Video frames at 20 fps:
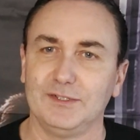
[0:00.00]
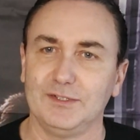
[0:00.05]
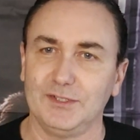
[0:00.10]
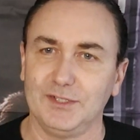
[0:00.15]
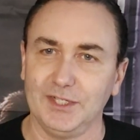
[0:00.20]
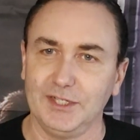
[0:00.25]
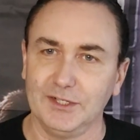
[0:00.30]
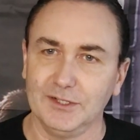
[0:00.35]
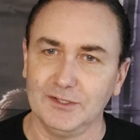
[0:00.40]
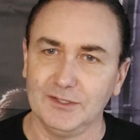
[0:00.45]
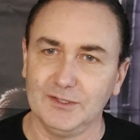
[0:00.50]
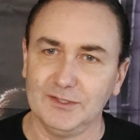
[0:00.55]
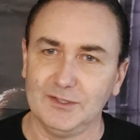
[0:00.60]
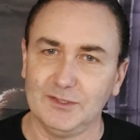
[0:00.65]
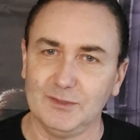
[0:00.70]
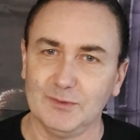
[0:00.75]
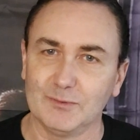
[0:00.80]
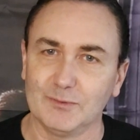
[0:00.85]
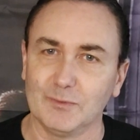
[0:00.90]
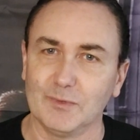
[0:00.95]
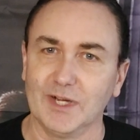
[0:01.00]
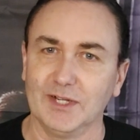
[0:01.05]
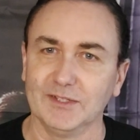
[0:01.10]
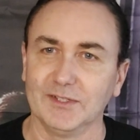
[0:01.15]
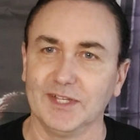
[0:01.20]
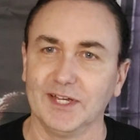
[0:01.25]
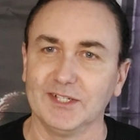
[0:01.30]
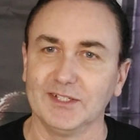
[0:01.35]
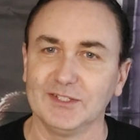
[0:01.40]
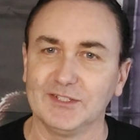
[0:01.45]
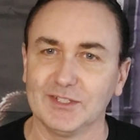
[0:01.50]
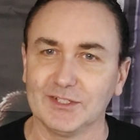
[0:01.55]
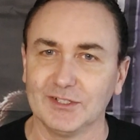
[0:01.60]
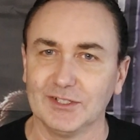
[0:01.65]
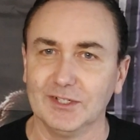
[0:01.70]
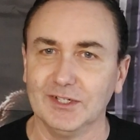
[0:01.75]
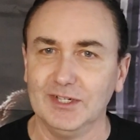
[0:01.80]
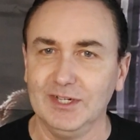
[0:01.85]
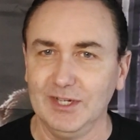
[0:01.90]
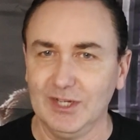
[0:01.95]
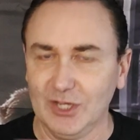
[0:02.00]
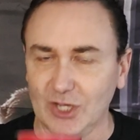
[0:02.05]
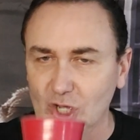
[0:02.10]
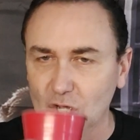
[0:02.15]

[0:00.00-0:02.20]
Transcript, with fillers: Cheers. Well done, sir.